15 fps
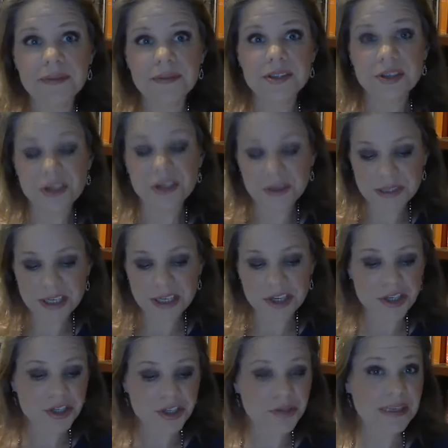
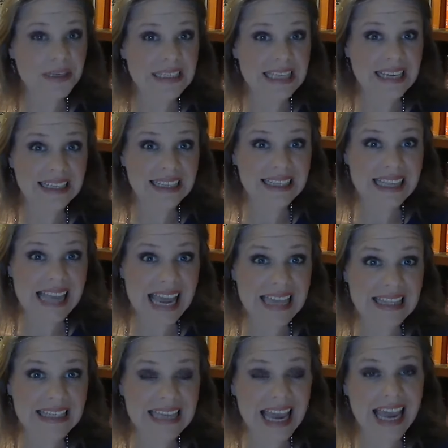circumcision should be done on the
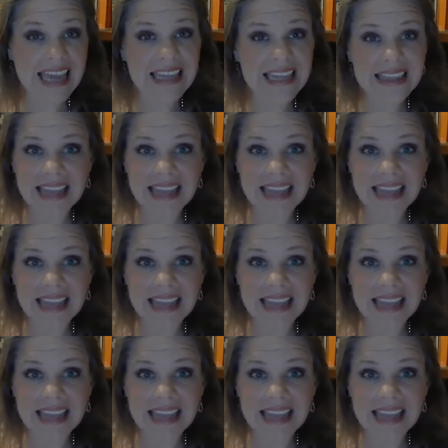8th day.